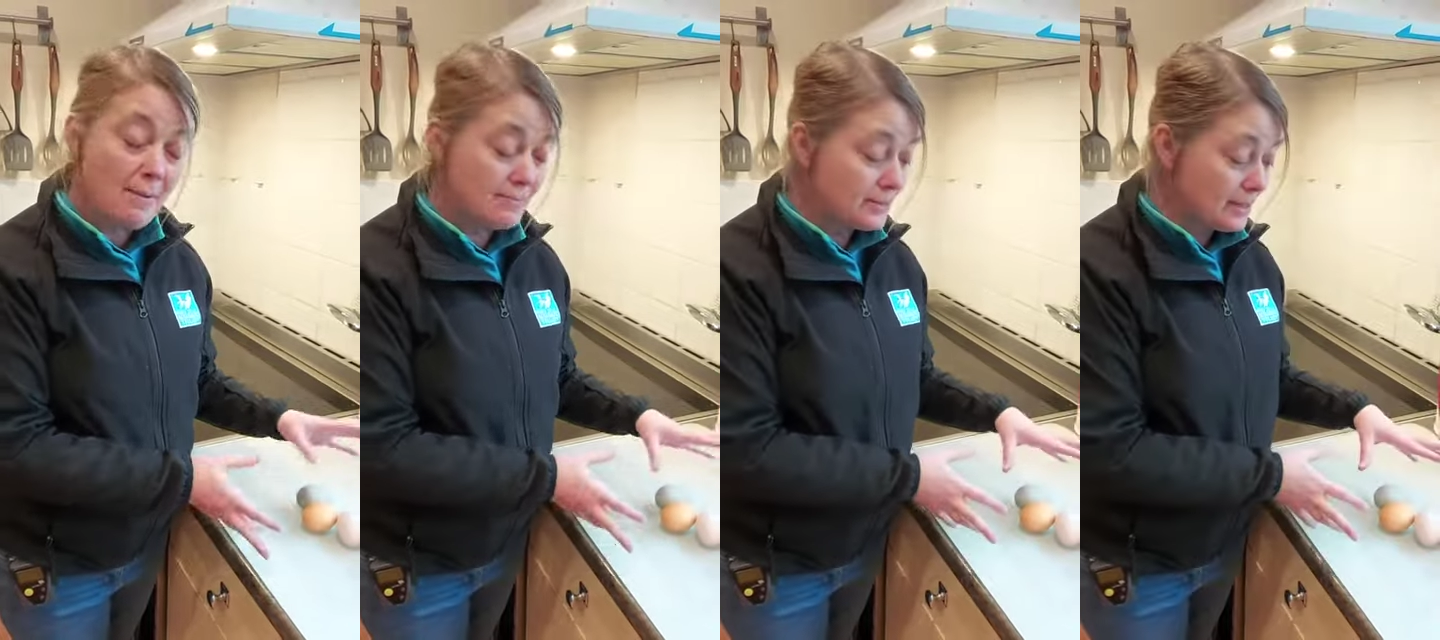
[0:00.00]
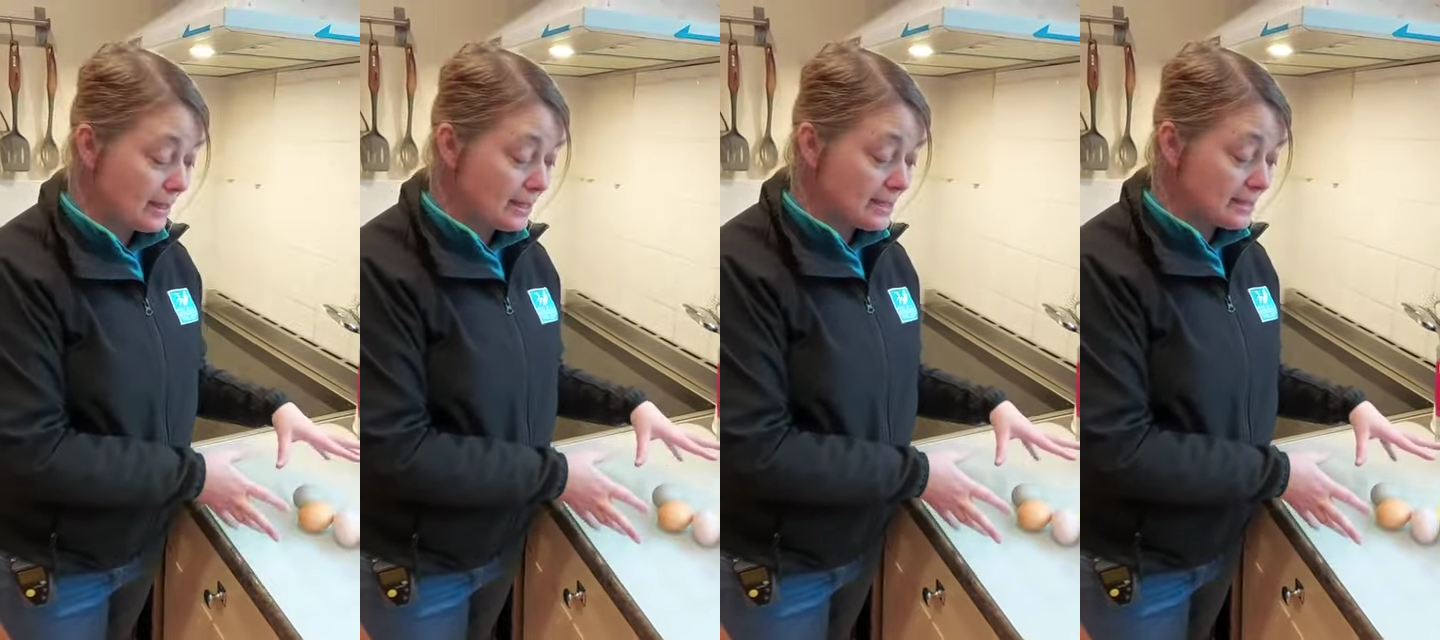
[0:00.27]

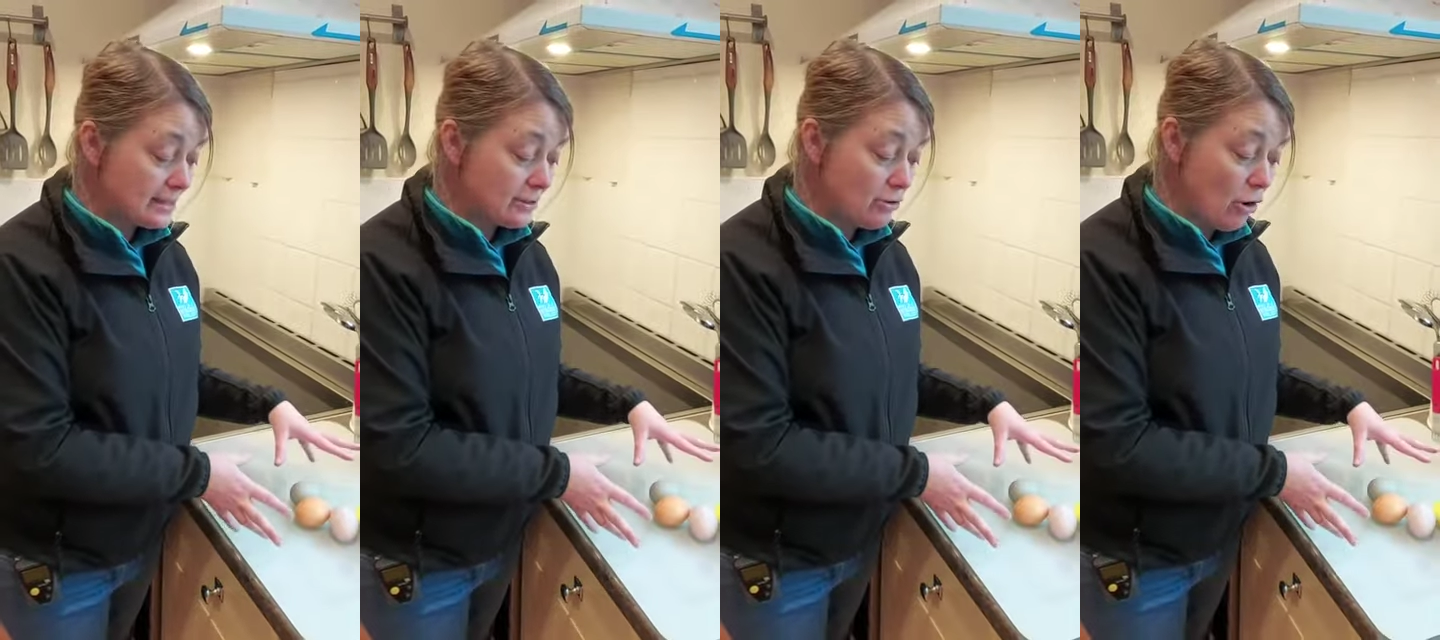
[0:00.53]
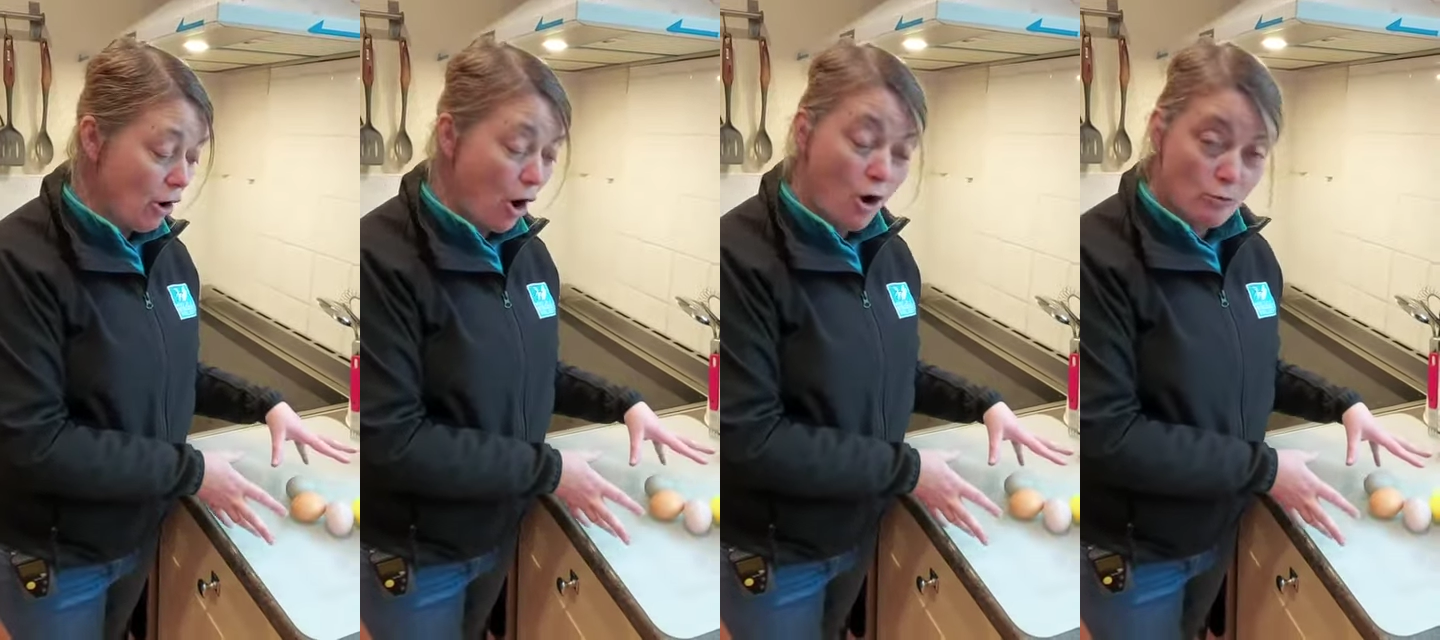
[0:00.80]
dyeing
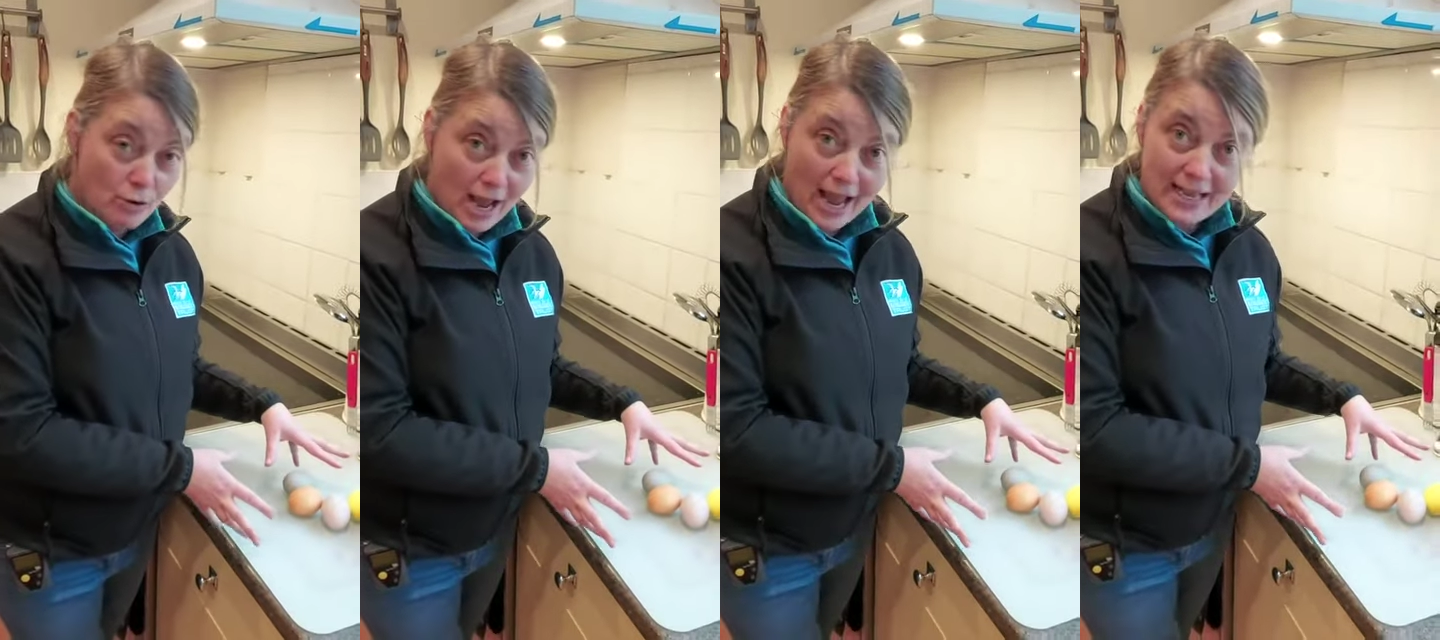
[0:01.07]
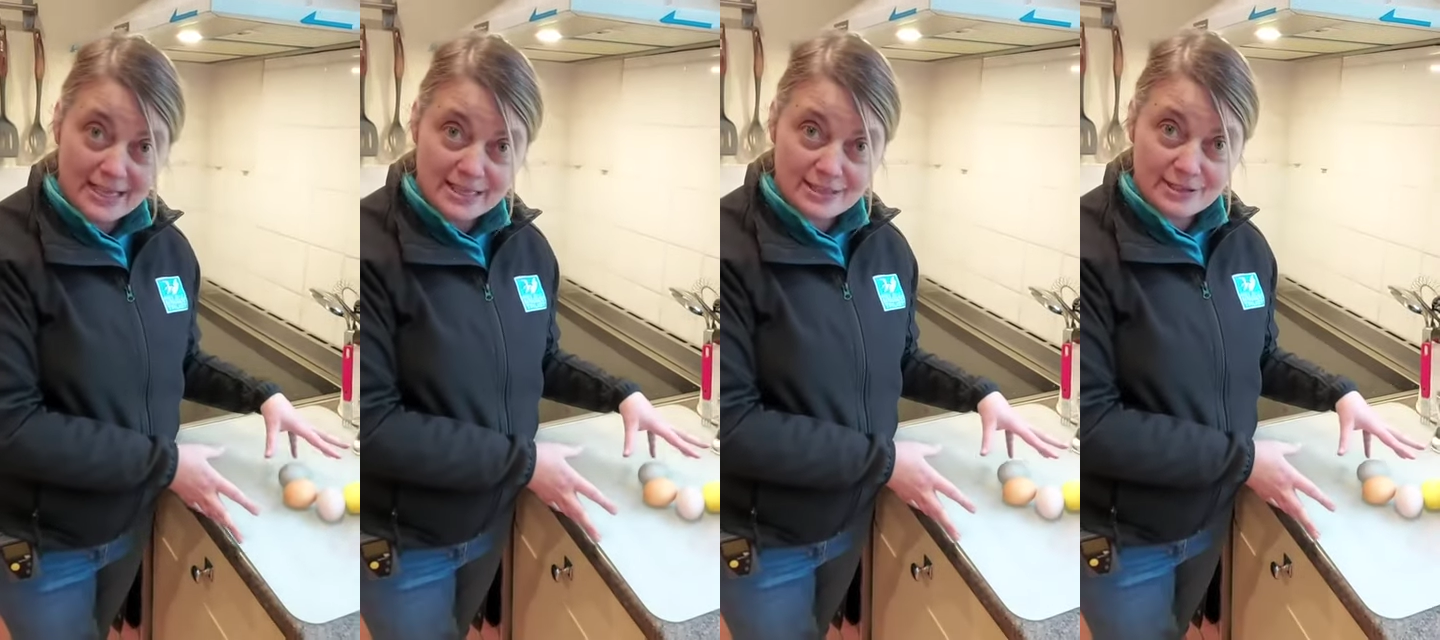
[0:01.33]
your own
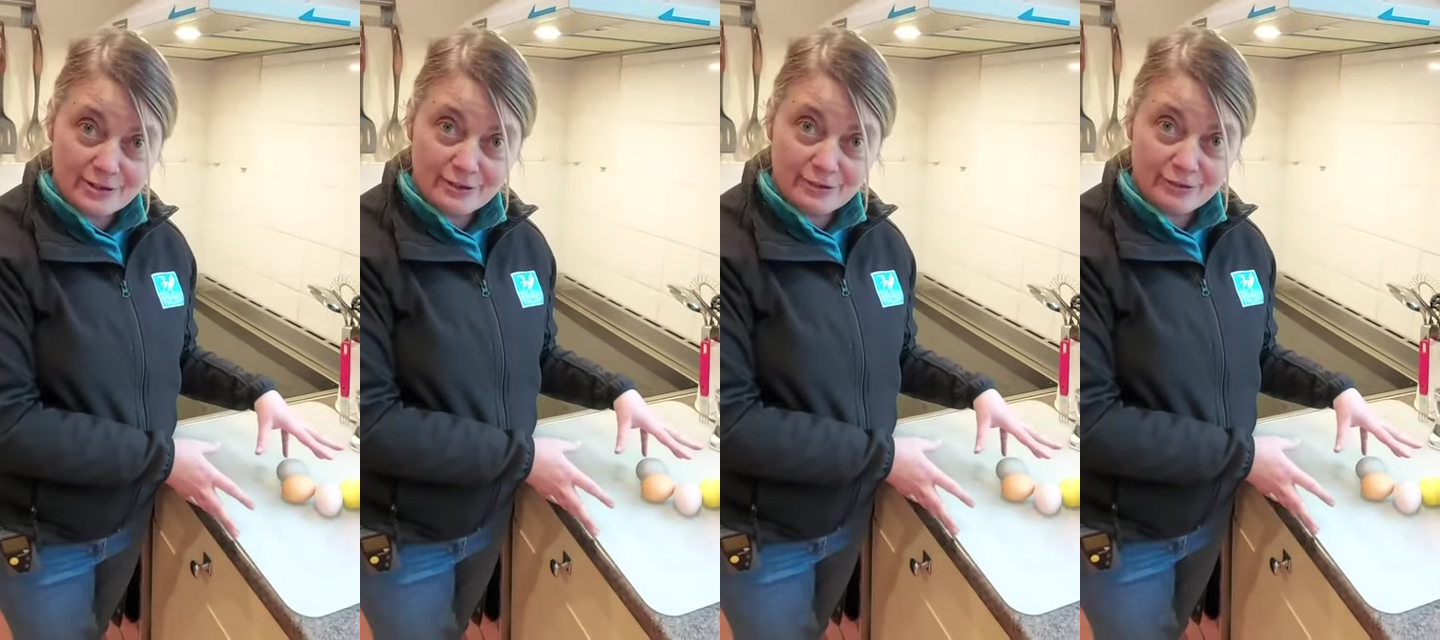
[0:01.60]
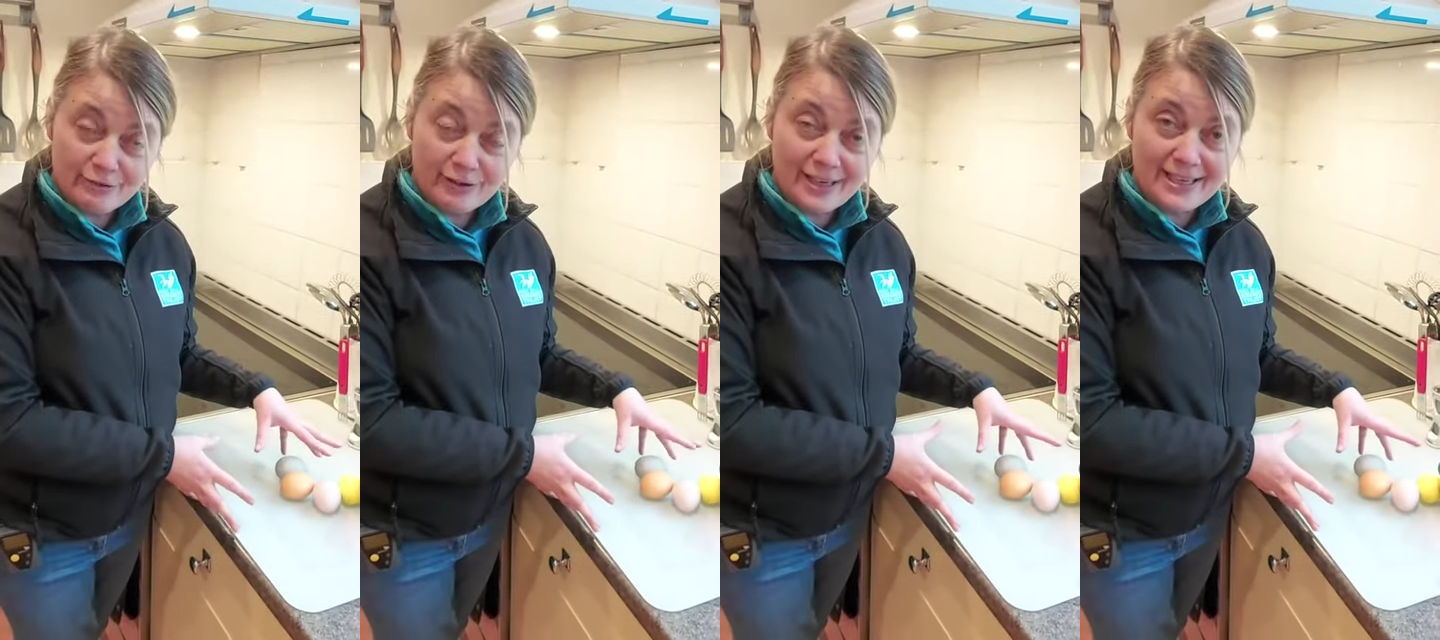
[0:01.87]
eggs
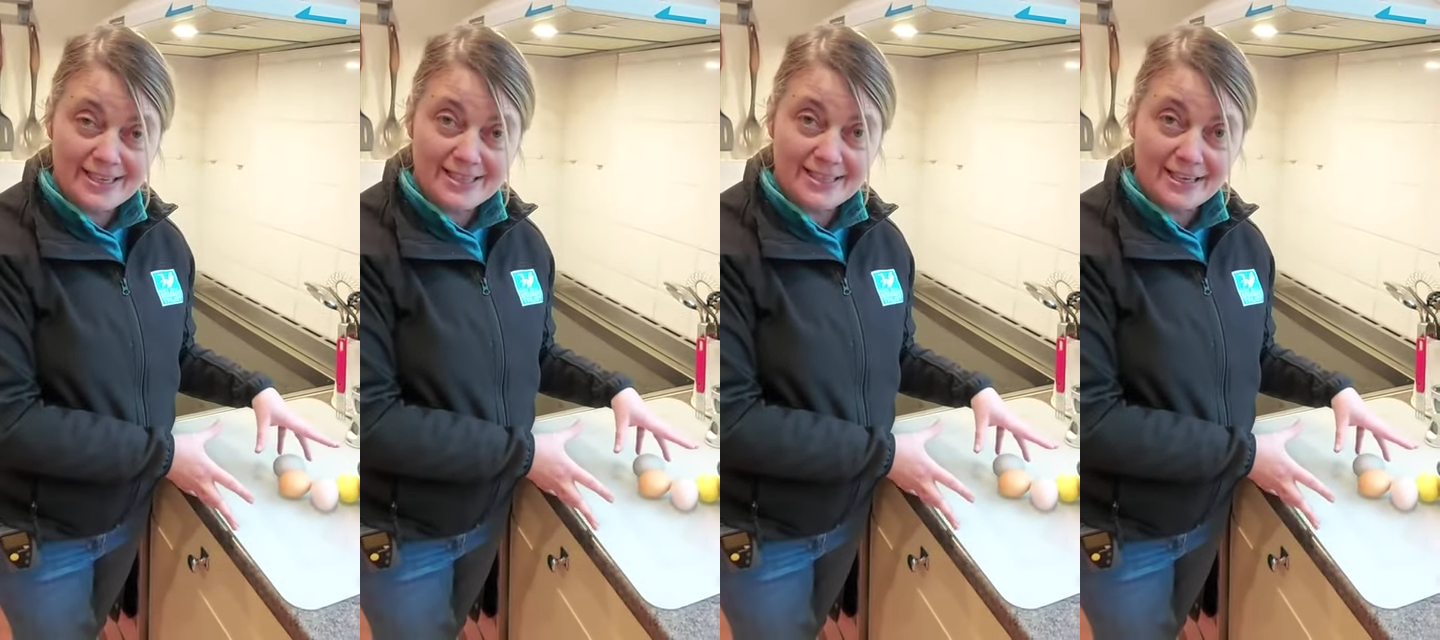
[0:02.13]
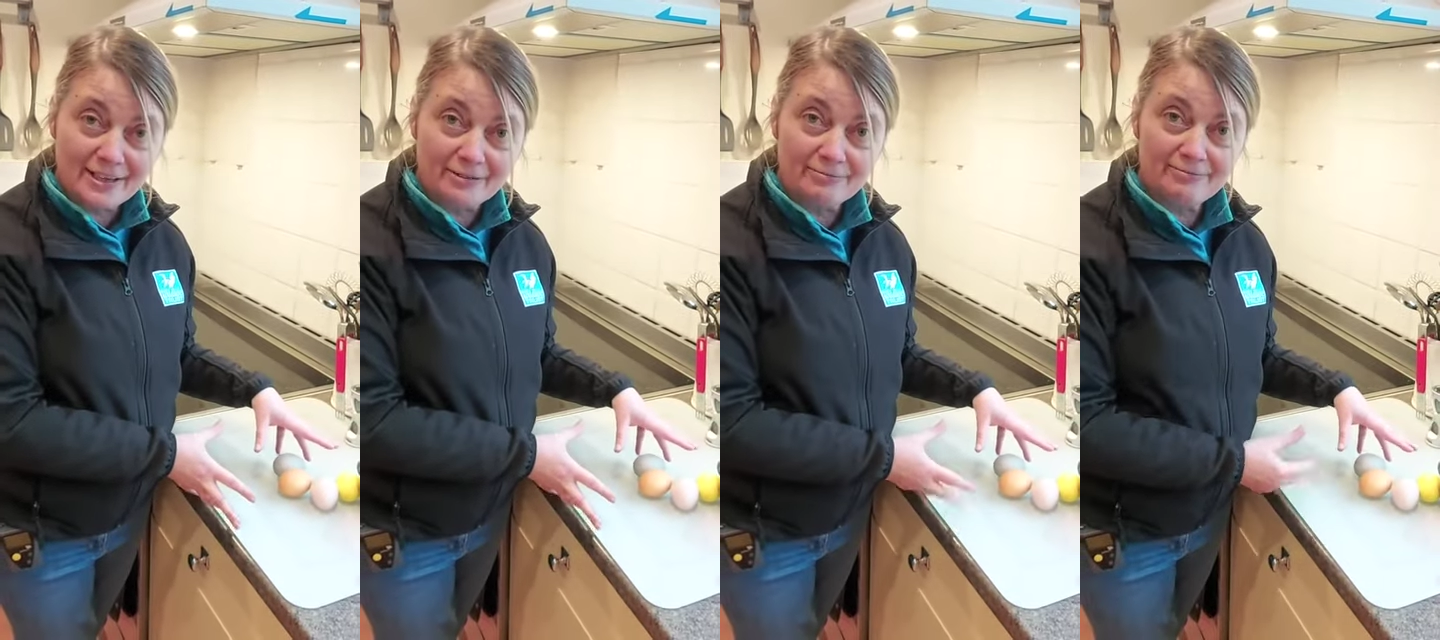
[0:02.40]
for
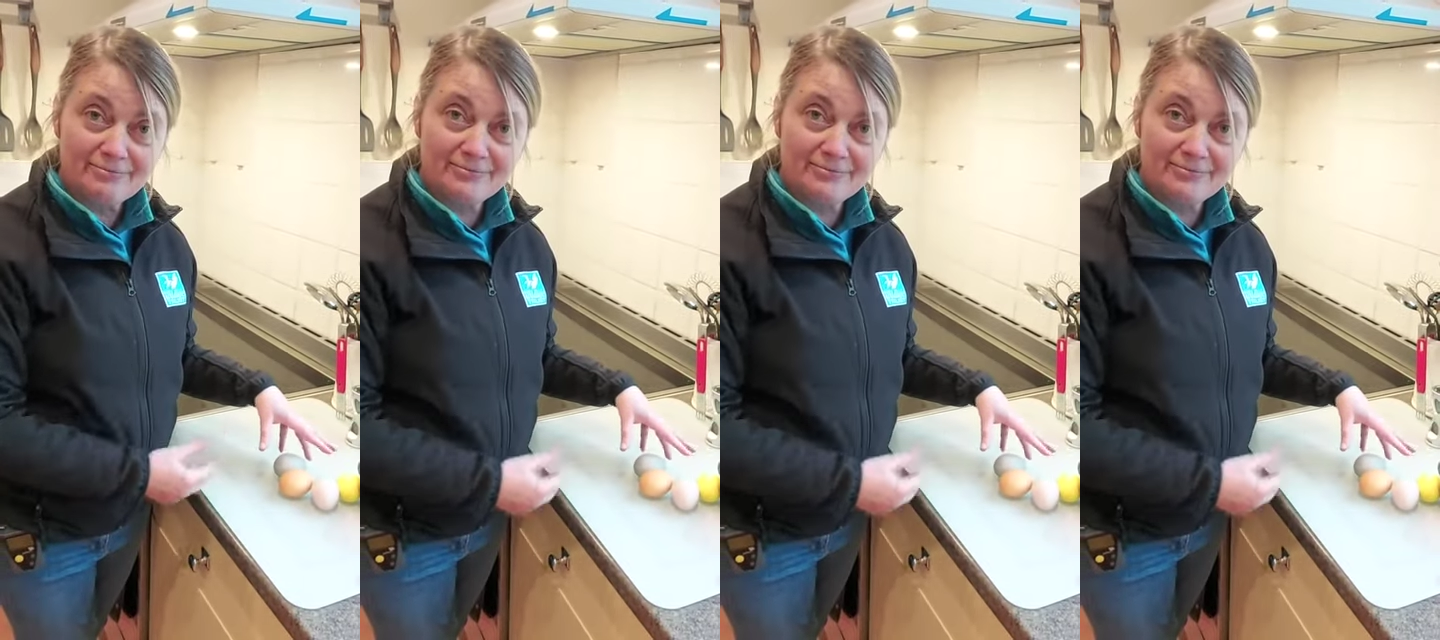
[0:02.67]
Easter.